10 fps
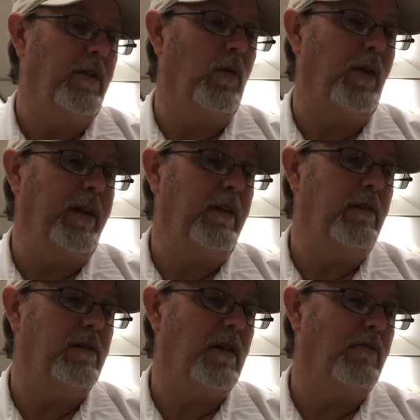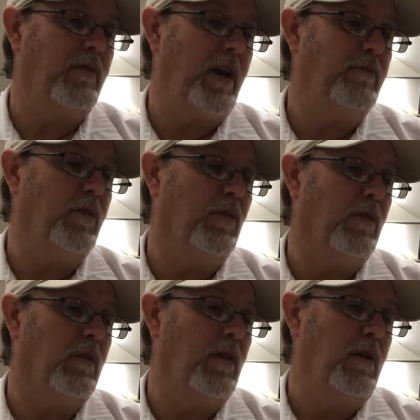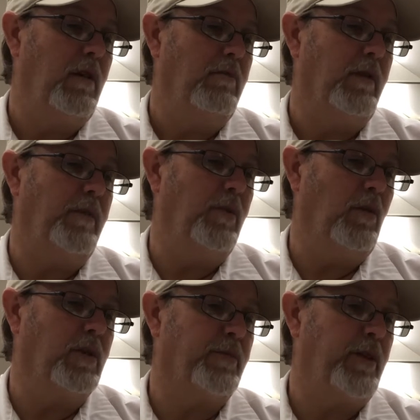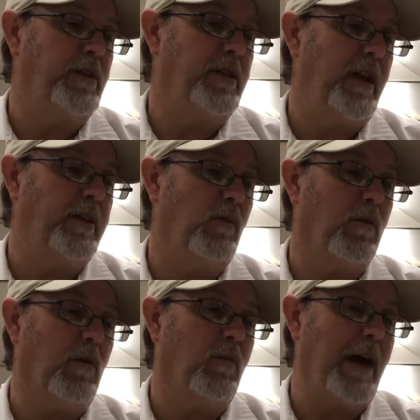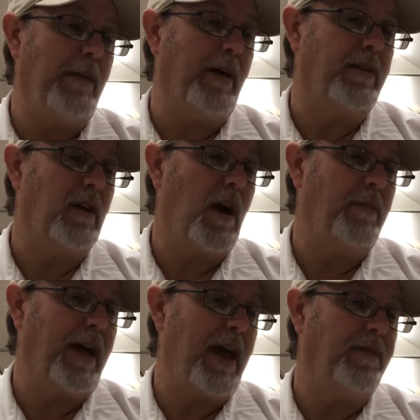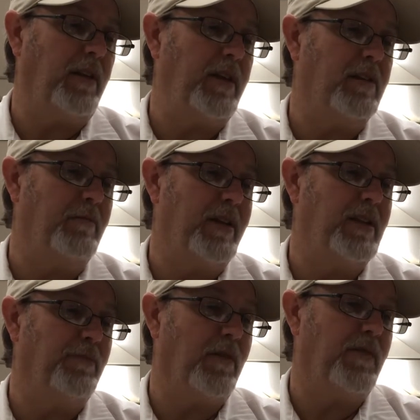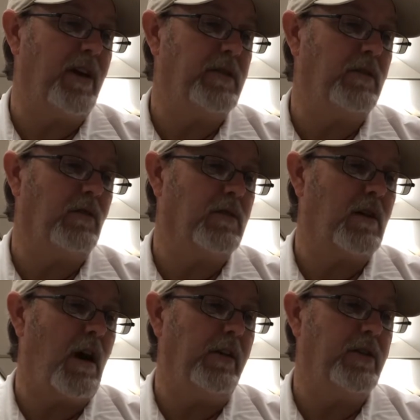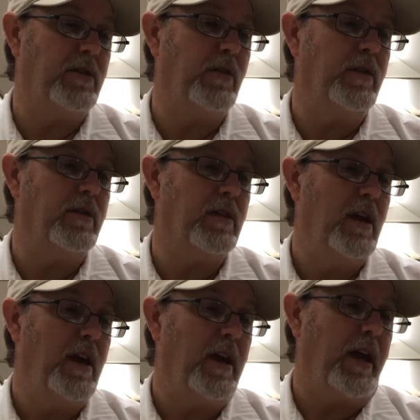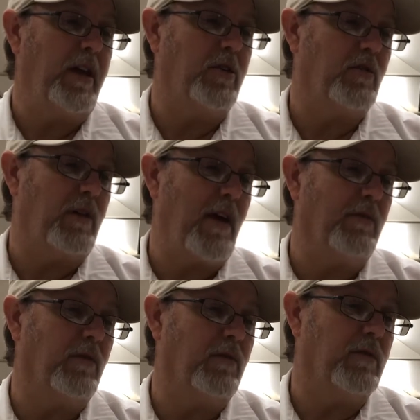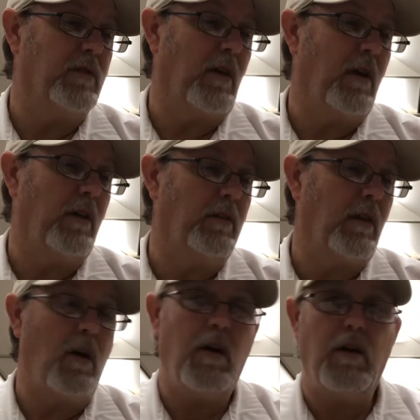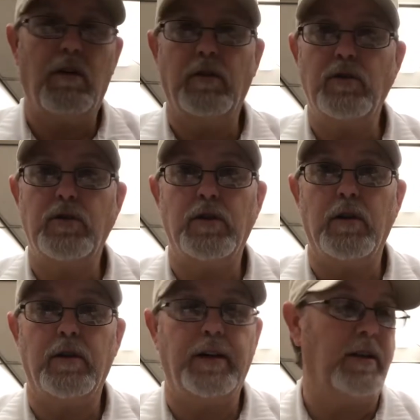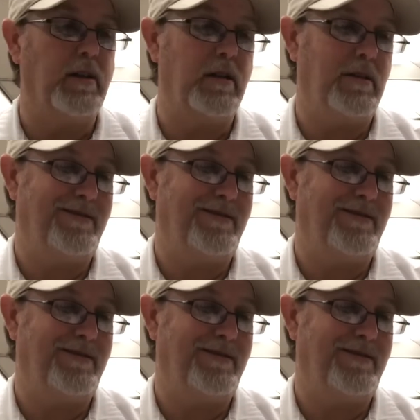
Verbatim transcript: The wings of Red Bull. Red Bull appreciated worldwide by top athletes, busy professionals, college students, and travelers on long journeys.